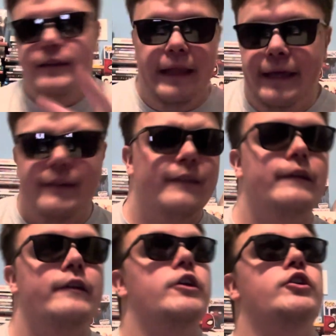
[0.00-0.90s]
Like
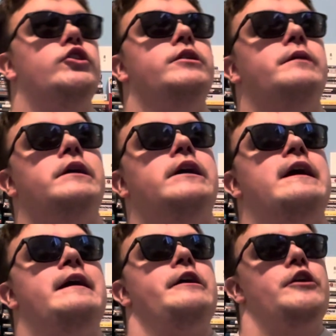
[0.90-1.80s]
you could
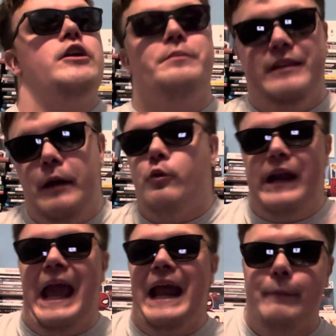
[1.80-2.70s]
be a lot more
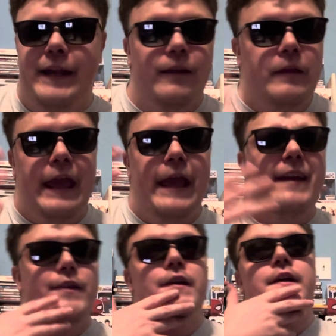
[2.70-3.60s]
animated. And